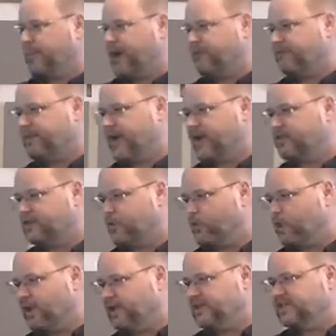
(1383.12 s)
by faith that
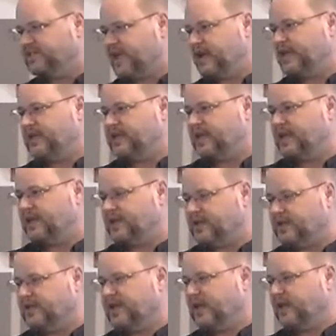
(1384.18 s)
what he said he did, he
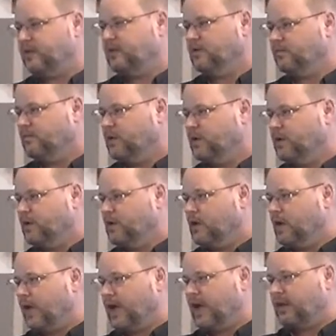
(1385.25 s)
did.
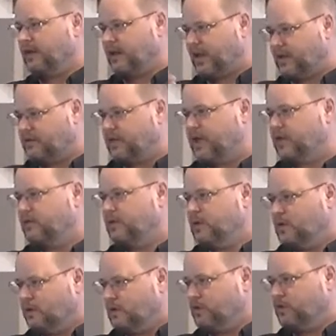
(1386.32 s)
And, and then
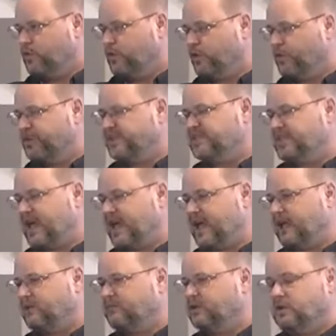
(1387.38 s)
you will be
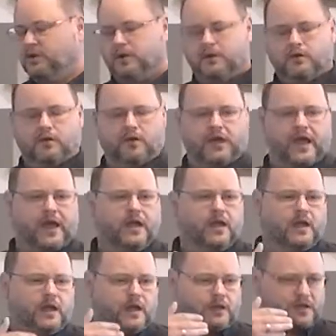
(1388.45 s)
saved. Okay?
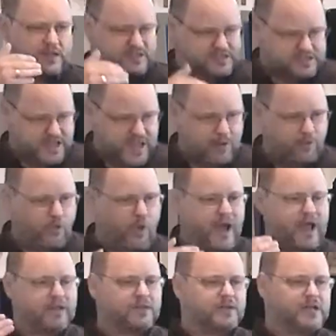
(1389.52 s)
The same
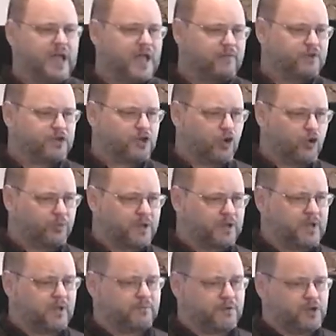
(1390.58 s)
way, the Day of Atonement,
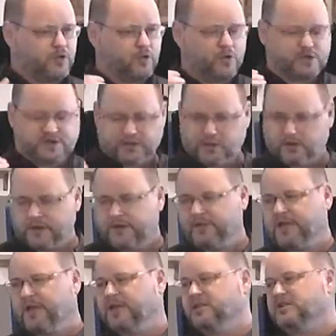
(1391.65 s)
if you were still
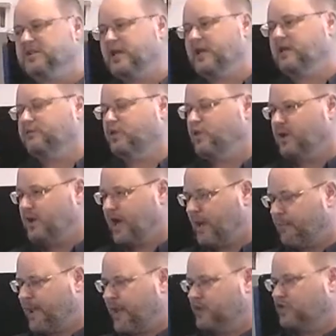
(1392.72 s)
living in sin, if you had
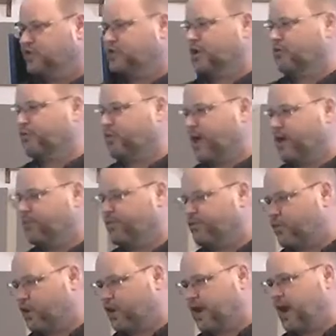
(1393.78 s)
not made yourself right
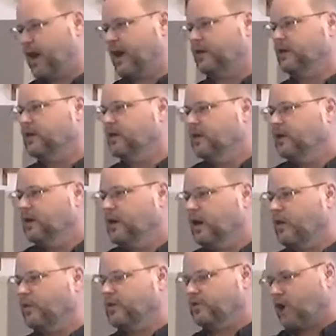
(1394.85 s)
before God,
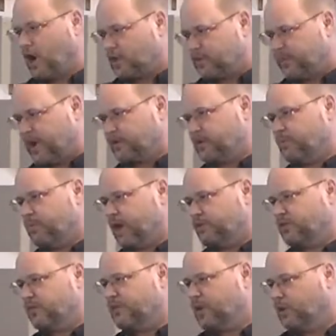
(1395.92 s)
uh, we talked about the
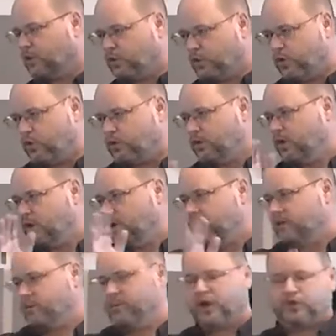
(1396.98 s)
month of Elul,
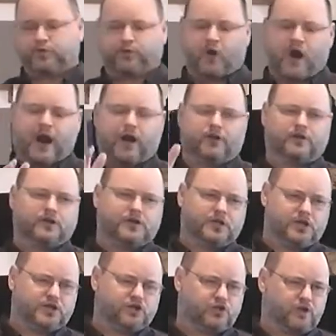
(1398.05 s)
the month prior to
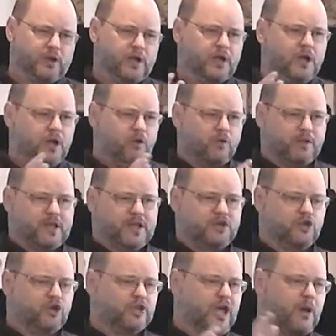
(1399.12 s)
Tishri, where they
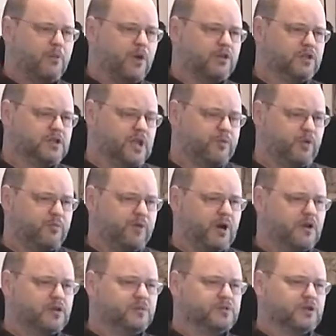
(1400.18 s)
took that month and they
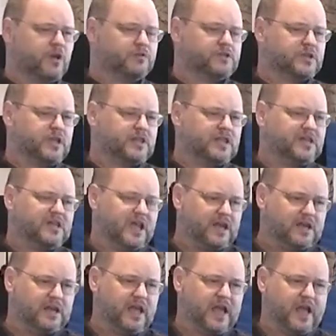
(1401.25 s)
prepared themselves. And then the
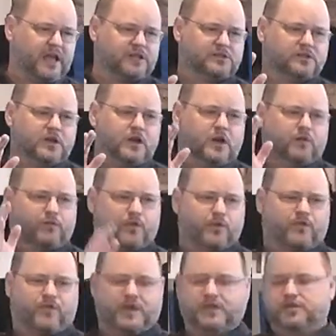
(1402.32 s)
10 days from
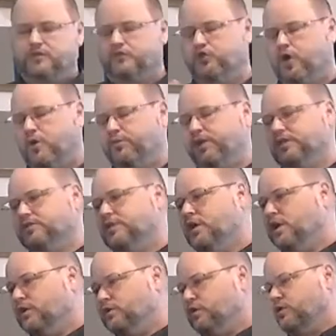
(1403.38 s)
the Feast of Trumpets
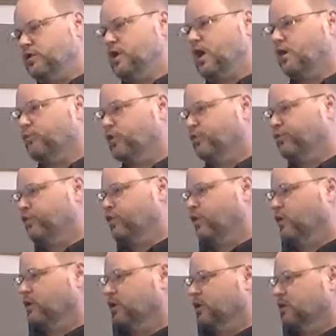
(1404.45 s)
to Yom
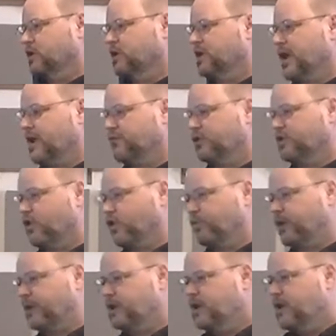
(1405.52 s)
Kippur, the, the Day of
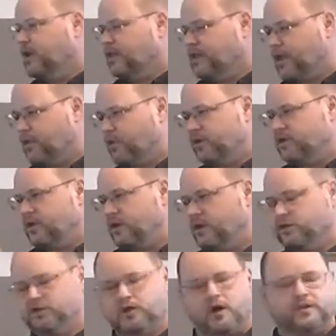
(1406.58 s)
Atonement, they were the,
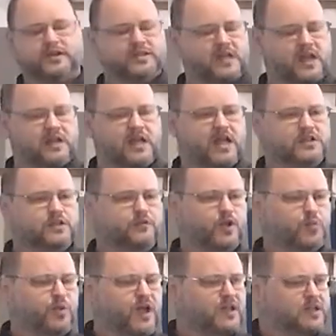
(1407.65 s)
it's called the 10 days of
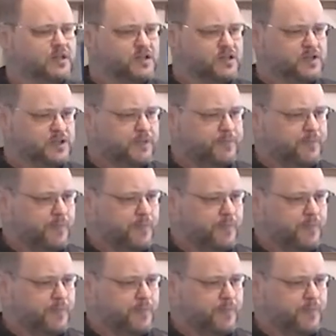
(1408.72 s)
repentance,